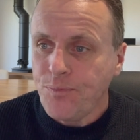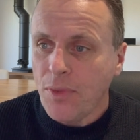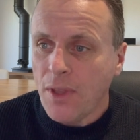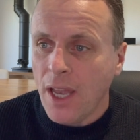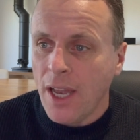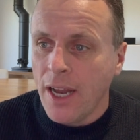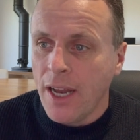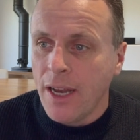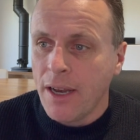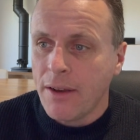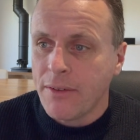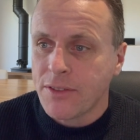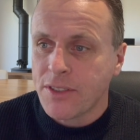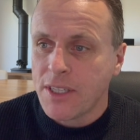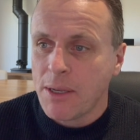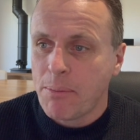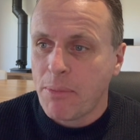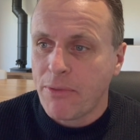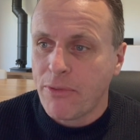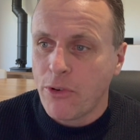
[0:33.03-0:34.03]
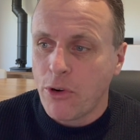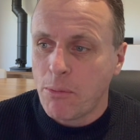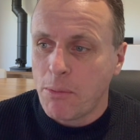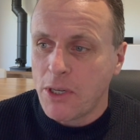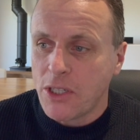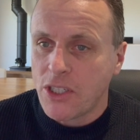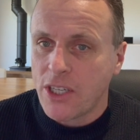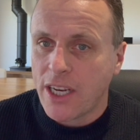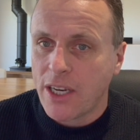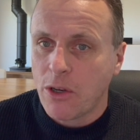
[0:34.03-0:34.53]
I've said before on my
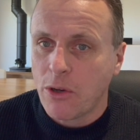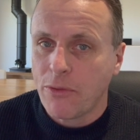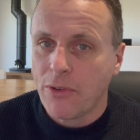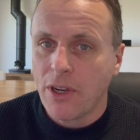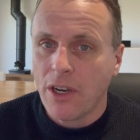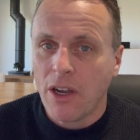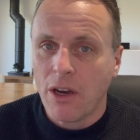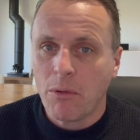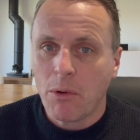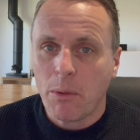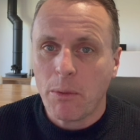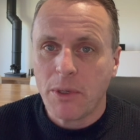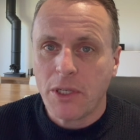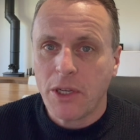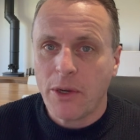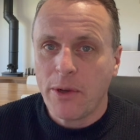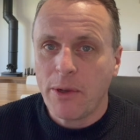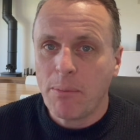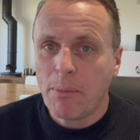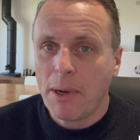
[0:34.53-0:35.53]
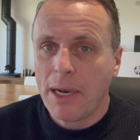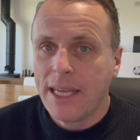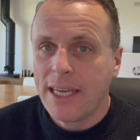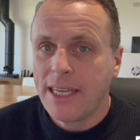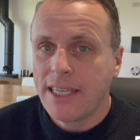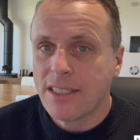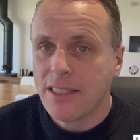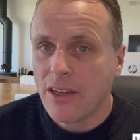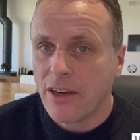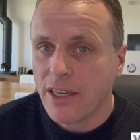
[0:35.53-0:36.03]
channel, if you like what we're doing,
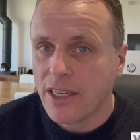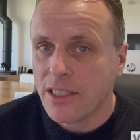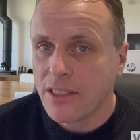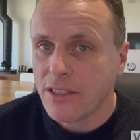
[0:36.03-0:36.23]
please like and